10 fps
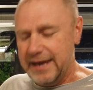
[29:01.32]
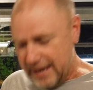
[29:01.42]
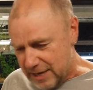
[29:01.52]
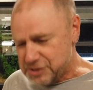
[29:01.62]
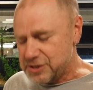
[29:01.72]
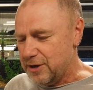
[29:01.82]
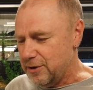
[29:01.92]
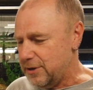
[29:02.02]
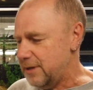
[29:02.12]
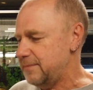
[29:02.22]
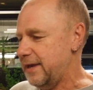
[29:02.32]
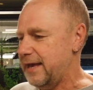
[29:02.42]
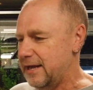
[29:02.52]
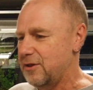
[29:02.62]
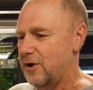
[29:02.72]
Airstone and
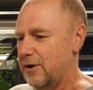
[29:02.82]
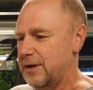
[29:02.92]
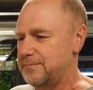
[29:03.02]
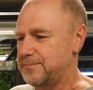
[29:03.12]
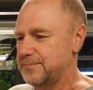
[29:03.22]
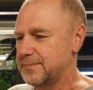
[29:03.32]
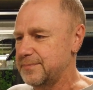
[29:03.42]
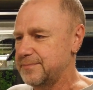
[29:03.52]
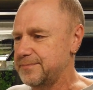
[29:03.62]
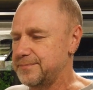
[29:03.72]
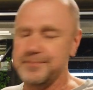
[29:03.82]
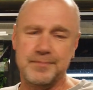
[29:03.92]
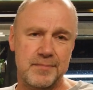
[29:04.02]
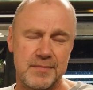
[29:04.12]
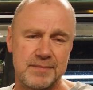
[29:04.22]
Airline
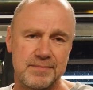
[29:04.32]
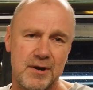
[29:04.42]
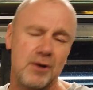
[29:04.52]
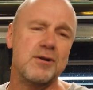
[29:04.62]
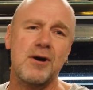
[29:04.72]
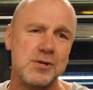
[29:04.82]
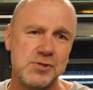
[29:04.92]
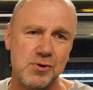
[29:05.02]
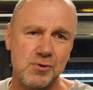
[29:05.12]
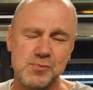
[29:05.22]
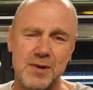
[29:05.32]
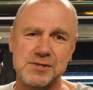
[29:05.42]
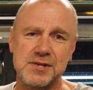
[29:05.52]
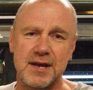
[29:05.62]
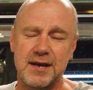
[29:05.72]
online stores,
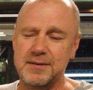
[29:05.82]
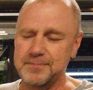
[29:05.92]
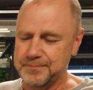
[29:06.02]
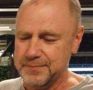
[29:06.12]
once again,